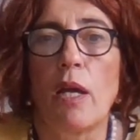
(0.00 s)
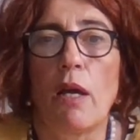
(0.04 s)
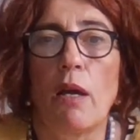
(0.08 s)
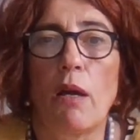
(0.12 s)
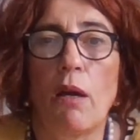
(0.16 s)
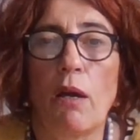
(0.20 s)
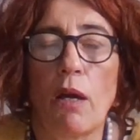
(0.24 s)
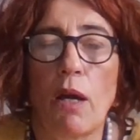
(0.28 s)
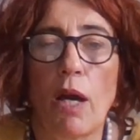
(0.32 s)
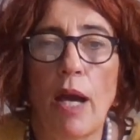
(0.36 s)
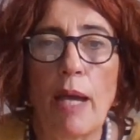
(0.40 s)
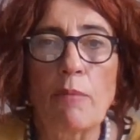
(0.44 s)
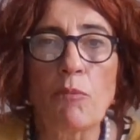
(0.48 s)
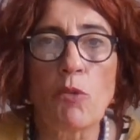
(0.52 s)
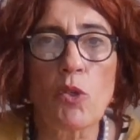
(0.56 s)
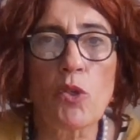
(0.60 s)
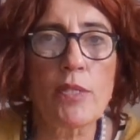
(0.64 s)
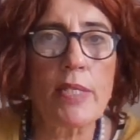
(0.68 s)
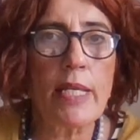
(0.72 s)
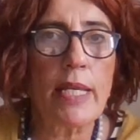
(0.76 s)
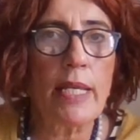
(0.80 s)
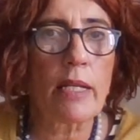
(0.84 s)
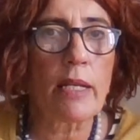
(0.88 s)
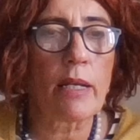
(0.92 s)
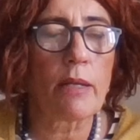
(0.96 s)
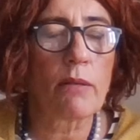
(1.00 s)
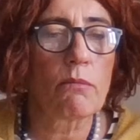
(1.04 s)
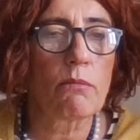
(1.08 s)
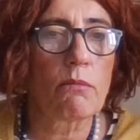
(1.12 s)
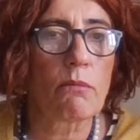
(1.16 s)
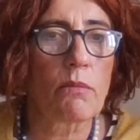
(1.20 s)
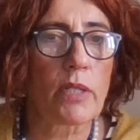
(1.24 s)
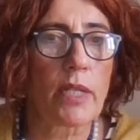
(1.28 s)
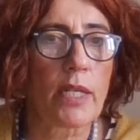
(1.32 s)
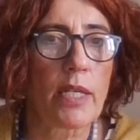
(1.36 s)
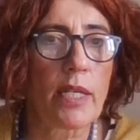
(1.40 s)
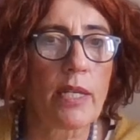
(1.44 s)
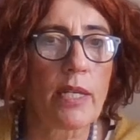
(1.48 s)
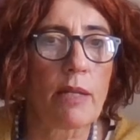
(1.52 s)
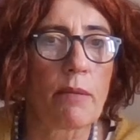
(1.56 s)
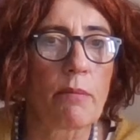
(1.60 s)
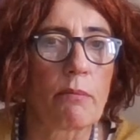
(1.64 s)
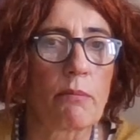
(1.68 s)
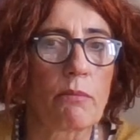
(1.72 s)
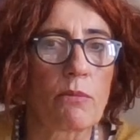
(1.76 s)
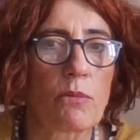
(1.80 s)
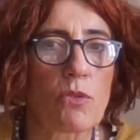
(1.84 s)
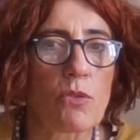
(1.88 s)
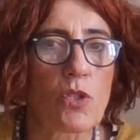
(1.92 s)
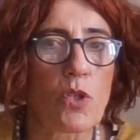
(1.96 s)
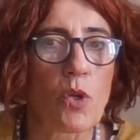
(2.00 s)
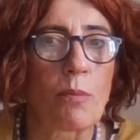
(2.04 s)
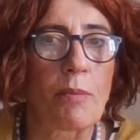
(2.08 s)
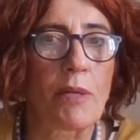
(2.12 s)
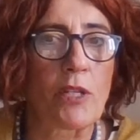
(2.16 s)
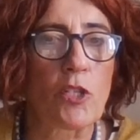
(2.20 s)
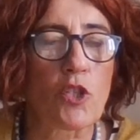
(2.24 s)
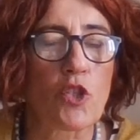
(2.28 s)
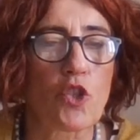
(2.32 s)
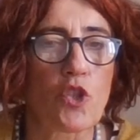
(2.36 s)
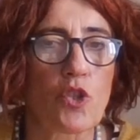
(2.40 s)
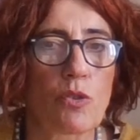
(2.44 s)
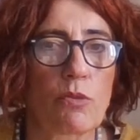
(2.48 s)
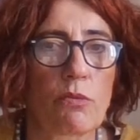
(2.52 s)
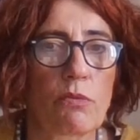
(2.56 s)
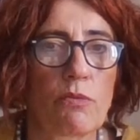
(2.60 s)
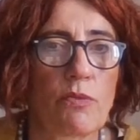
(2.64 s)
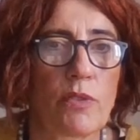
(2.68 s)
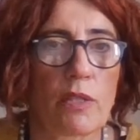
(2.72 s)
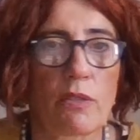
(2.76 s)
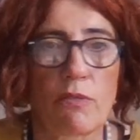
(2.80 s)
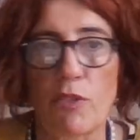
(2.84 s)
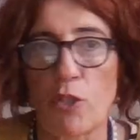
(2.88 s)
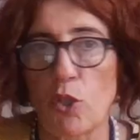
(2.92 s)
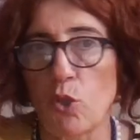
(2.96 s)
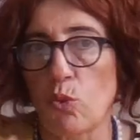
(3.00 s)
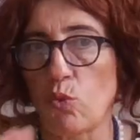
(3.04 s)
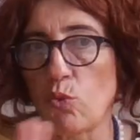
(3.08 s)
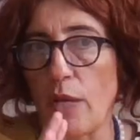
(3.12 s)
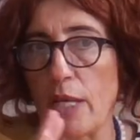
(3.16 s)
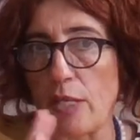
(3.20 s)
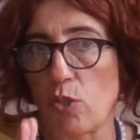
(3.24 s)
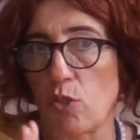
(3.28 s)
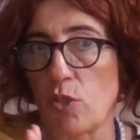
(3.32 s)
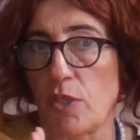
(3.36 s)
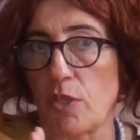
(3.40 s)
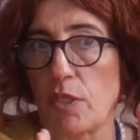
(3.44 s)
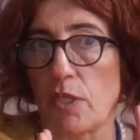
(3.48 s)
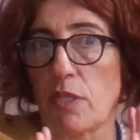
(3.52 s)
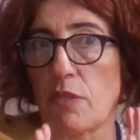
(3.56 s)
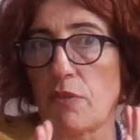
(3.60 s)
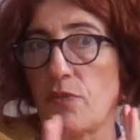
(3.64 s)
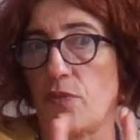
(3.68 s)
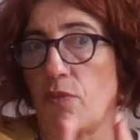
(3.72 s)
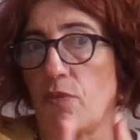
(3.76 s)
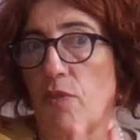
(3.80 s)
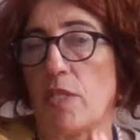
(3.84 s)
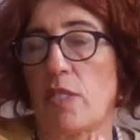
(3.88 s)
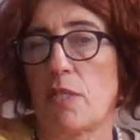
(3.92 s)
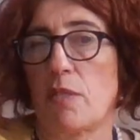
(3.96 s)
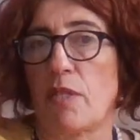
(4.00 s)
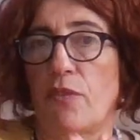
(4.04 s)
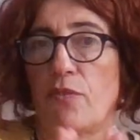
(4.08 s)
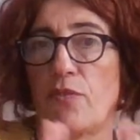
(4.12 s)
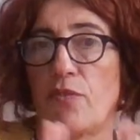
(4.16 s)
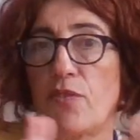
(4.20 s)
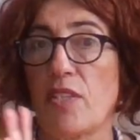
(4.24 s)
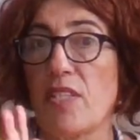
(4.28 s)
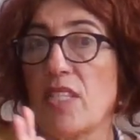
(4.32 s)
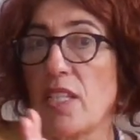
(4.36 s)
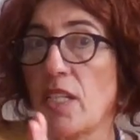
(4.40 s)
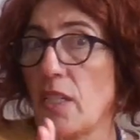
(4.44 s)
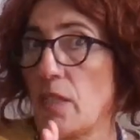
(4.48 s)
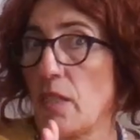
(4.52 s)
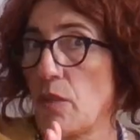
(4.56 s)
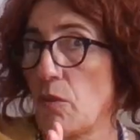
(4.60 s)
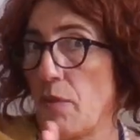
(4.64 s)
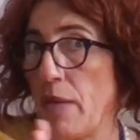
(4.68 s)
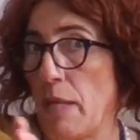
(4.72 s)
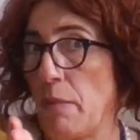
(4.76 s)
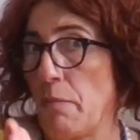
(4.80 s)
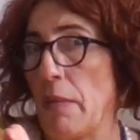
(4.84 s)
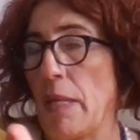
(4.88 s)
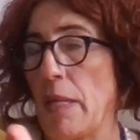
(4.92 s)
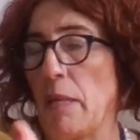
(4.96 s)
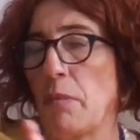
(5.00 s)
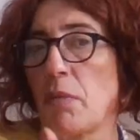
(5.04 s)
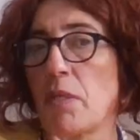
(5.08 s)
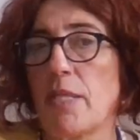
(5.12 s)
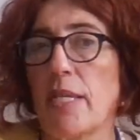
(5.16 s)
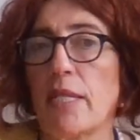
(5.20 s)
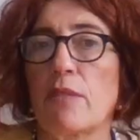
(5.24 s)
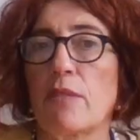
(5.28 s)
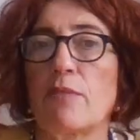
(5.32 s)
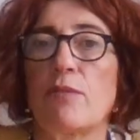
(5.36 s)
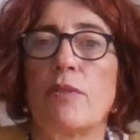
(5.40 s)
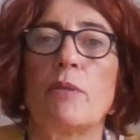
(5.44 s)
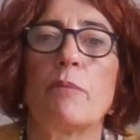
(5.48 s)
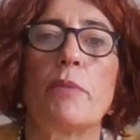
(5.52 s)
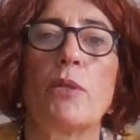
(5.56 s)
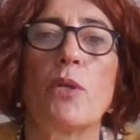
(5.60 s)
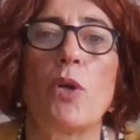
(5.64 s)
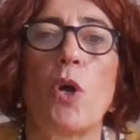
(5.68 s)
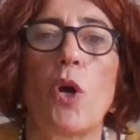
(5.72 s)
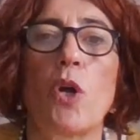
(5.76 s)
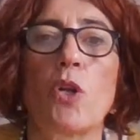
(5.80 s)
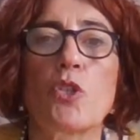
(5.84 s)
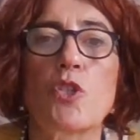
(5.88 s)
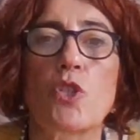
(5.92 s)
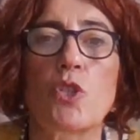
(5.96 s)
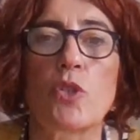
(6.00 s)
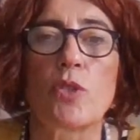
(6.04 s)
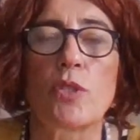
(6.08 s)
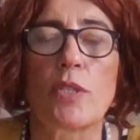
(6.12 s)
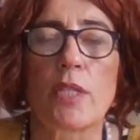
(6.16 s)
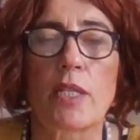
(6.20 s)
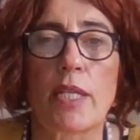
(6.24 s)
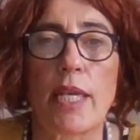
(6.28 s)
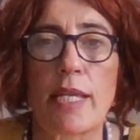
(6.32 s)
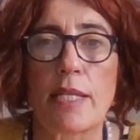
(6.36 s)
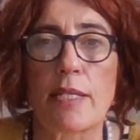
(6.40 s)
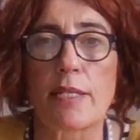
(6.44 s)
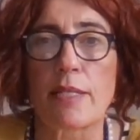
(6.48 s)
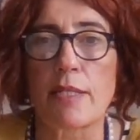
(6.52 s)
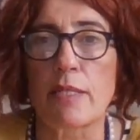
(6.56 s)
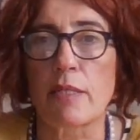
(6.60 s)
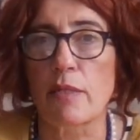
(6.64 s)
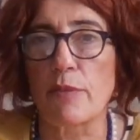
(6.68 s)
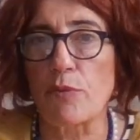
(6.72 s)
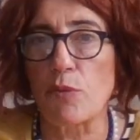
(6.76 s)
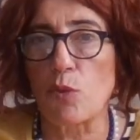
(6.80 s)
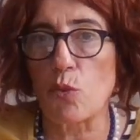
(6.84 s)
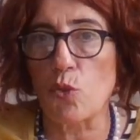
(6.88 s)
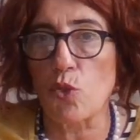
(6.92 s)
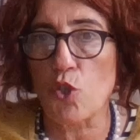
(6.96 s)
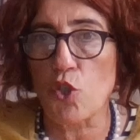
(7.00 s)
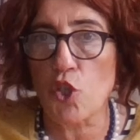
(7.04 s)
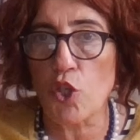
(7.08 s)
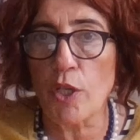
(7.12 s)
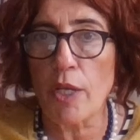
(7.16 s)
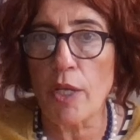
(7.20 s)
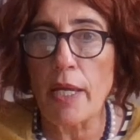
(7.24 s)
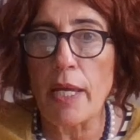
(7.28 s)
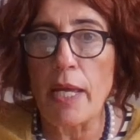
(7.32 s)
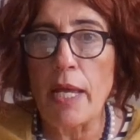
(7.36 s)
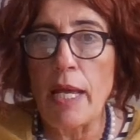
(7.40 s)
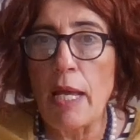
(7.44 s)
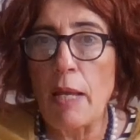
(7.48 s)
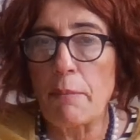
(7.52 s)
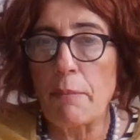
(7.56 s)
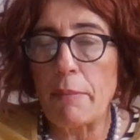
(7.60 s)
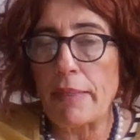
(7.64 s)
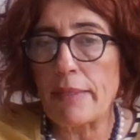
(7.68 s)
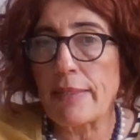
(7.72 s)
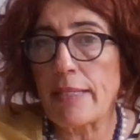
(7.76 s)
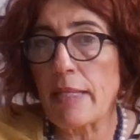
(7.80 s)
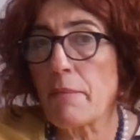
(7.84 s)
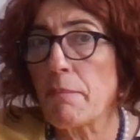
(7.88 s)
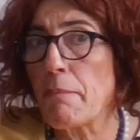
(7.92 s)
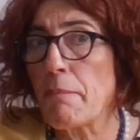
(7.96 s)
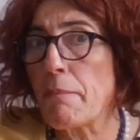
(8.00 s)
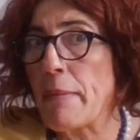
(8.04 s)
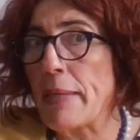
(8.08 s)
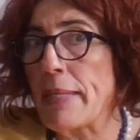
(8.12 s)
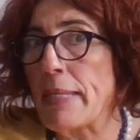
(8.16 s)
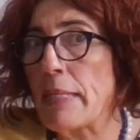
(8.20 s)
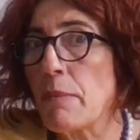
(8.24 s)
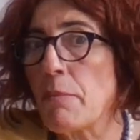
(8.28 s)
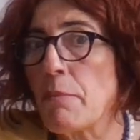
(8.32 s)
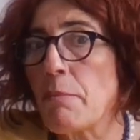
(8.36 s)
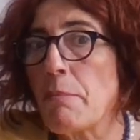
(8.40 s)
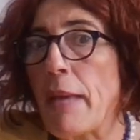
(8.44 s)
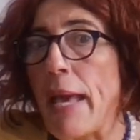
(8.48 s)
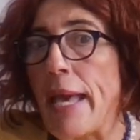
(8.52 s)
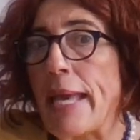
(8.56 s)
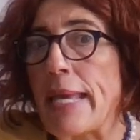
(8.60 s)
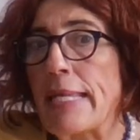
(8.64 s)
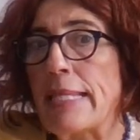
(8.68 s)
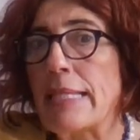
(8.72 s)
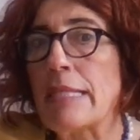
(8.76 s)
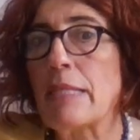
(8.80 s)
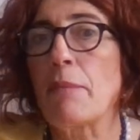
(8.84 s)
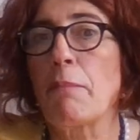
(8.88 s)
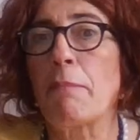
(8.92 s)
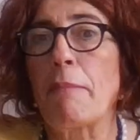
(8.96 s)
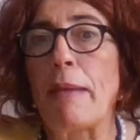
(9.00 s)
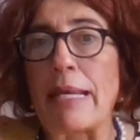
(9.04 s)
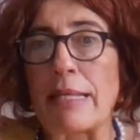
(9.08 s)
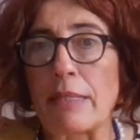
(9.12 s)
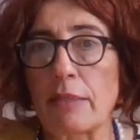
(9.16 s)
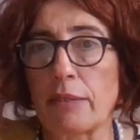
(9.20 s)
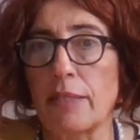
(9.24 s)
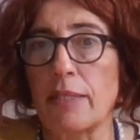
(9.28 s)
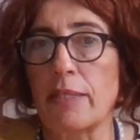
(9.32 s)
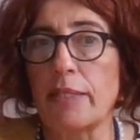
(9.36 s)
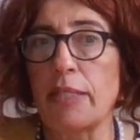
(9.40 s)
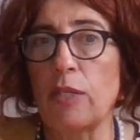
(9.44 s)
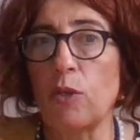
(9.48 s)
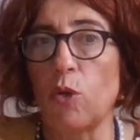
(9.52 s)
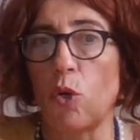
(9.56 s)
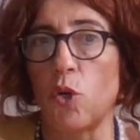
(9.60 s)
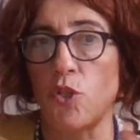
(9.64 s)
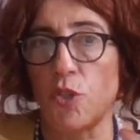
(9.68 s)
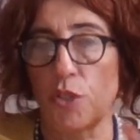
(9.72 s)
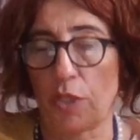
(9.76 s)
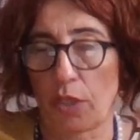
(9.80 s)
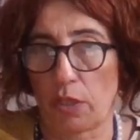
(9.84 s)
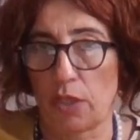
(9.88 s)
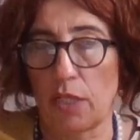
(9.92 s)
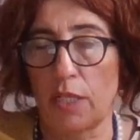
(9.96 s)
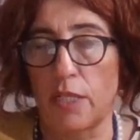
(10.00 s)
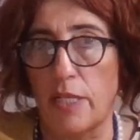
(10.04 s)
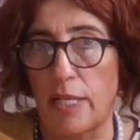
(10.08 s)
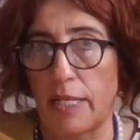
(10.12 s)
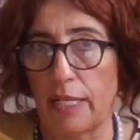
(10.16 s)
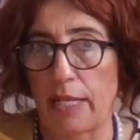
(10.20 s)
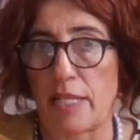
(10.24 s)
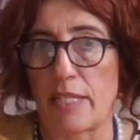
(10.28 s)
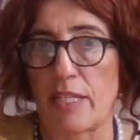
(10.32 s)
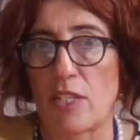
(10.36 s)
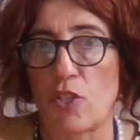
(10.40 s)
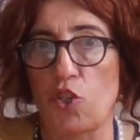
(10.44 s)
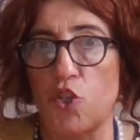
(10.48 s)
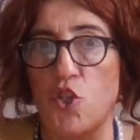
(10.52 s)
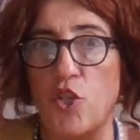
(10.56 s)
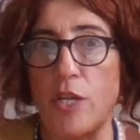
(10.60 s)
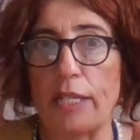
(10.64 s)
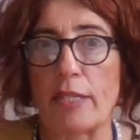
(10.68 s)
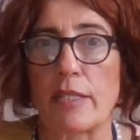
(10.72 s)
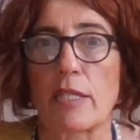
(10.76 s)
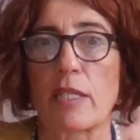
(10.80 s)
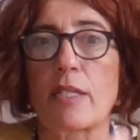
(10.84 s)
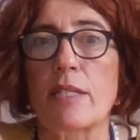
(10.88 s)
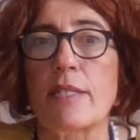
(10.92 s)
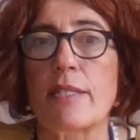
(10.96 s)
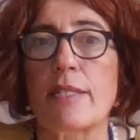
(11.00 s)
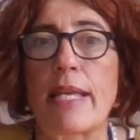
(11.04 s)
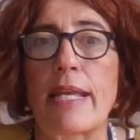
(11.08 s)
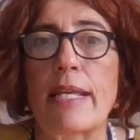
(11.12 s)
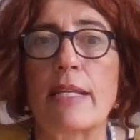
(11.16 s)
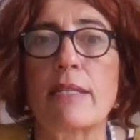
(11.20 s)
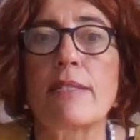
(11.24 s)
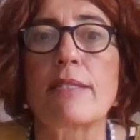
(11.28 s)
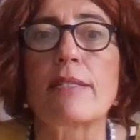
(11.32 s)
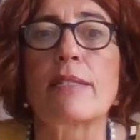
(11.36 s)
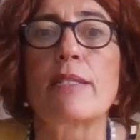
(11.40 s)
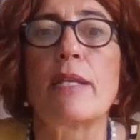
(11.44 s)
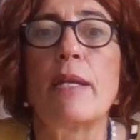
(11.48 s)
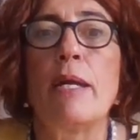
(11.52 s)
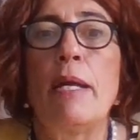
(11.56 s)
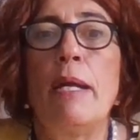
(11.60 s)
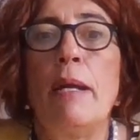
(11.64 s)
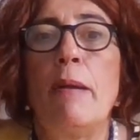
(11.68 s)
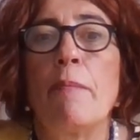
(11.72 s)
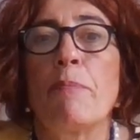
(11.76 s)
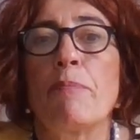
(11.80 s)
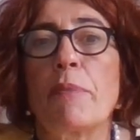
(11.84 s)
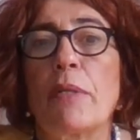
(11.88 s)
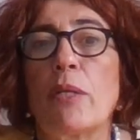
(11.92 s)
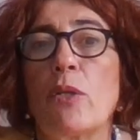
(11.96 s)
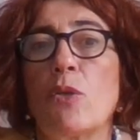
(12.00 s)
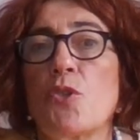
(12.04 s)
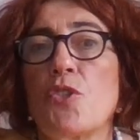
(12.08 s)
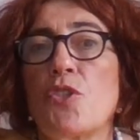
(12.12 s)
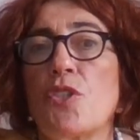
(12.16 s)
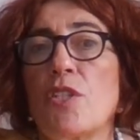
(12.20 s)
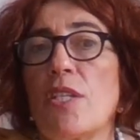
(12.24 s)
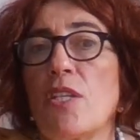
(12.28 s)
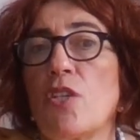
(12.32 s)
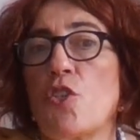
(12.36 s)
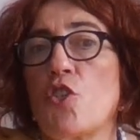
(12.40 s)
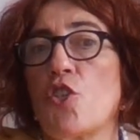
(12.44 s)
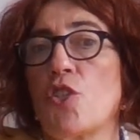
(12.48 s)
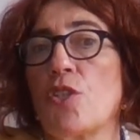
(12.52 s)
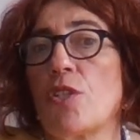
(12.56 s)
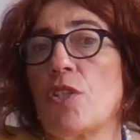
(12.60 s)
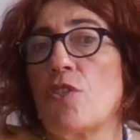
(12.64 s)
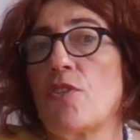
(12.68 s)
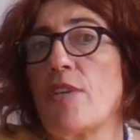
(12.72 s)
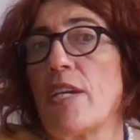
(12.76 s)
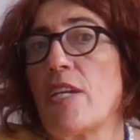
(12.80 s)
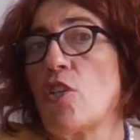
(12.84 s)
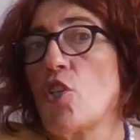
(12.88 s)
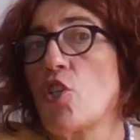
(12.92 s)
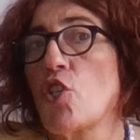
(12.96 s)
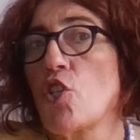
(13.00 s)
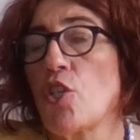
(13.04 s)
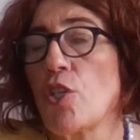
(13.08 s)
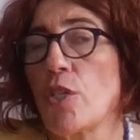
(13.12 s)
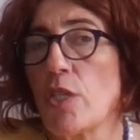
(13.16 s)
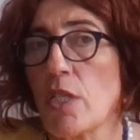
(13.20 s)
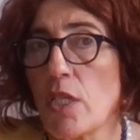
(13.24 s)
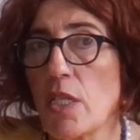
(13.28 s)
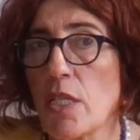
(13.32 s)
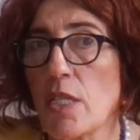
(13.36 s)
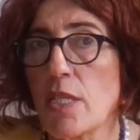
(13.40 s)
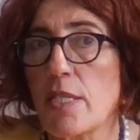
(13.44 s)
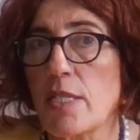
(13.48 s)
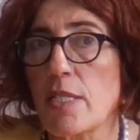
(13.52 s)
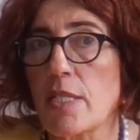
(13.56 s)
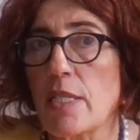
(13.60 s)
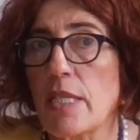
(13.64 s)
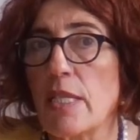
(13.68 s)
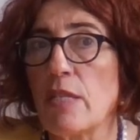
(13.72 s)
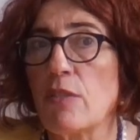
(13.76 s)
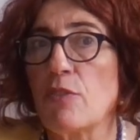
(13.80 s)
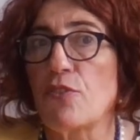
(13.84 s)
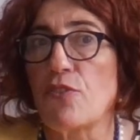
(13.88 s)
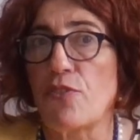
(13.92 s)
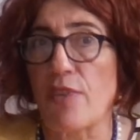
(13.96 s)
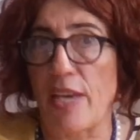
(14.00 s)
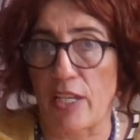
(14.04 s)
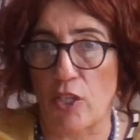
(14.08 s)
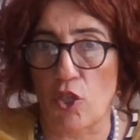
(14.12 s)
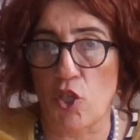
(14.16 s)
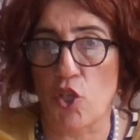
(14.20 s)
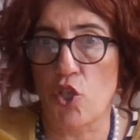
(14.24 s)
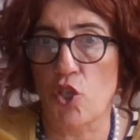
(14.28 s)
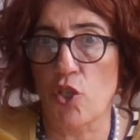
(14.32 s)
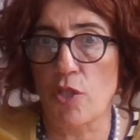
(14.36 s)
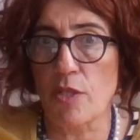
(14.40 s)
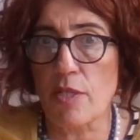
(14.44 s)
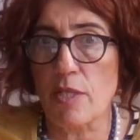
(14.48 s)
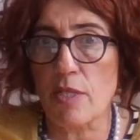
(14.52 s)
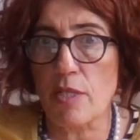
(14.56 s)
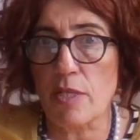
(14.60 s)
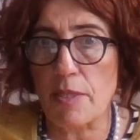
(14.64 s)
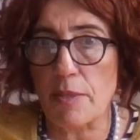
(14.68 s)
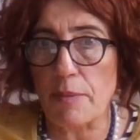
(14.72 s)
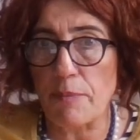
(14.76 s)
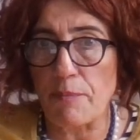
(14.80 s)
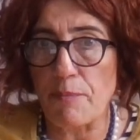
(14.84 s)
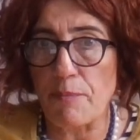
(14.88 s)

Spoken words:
I'm not saying here so much we need to isolate in a physical way. Maybe that will be also the case in the future. But I mean mainly mentally in an energetic sense, because the generation is infectious,